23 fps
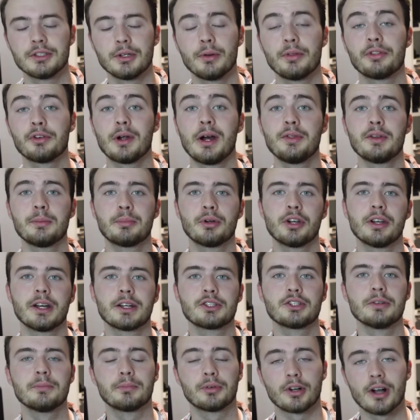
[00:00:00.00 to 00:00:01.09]
So, throughout the
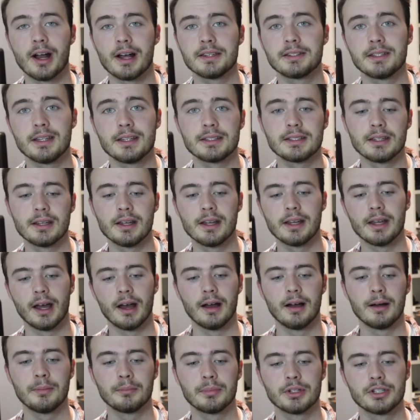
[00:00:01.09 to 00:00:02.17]
production process,
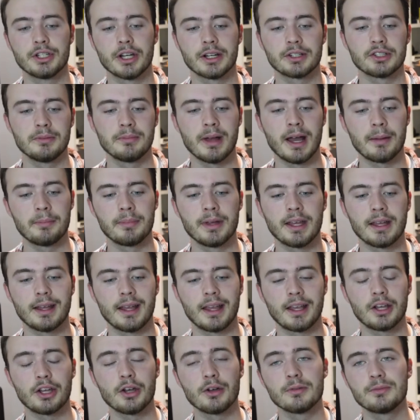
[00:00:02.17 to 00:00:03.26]
um, projection
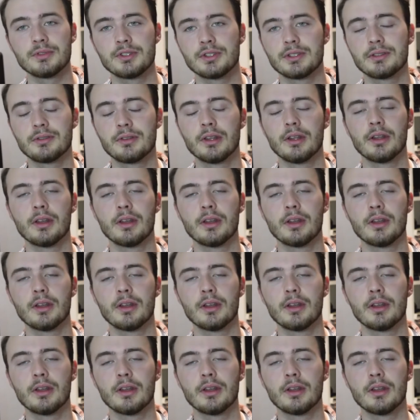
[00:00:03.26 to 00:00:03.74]
mapping goes